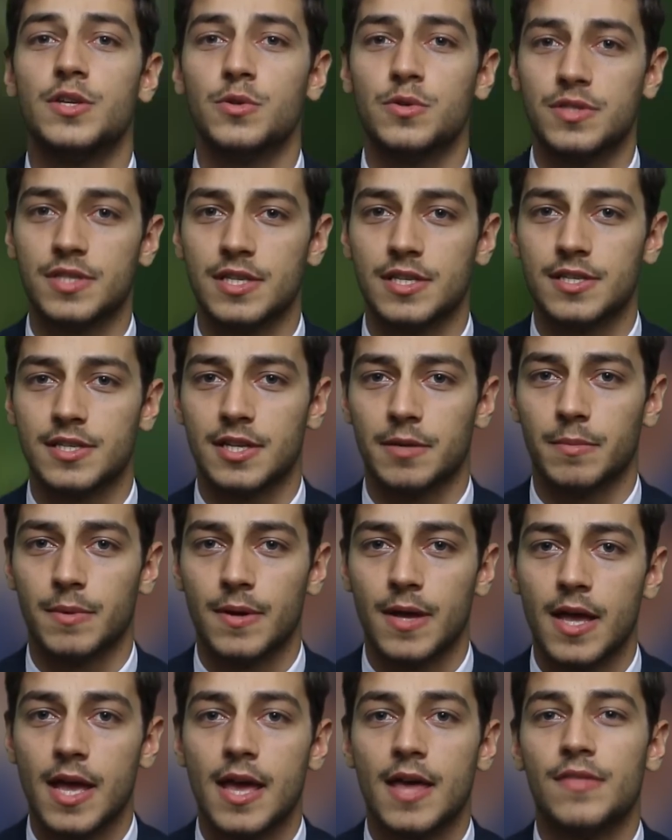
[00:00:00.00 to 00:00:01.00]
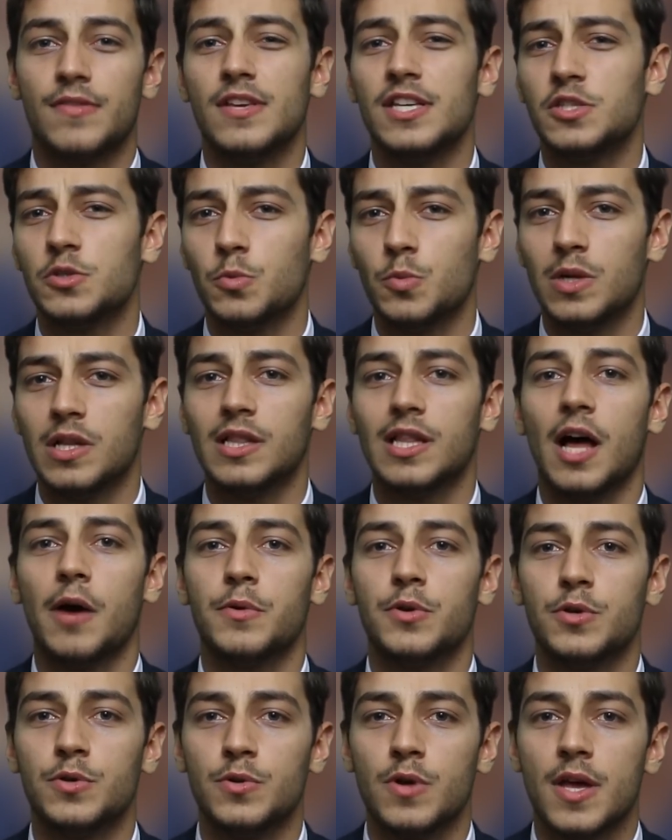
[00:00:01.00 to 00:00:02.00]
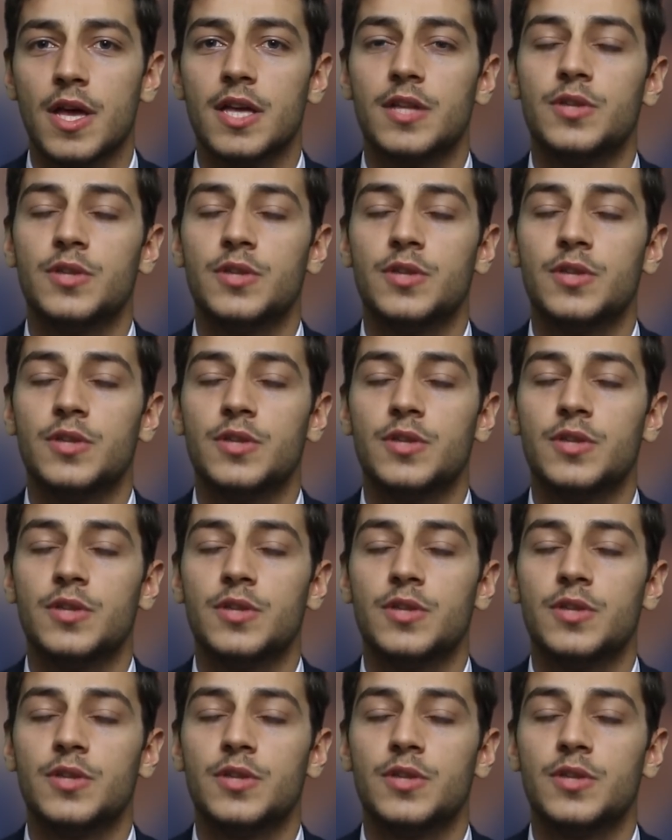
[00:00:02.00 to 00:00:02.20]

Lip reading: new system. This will allow you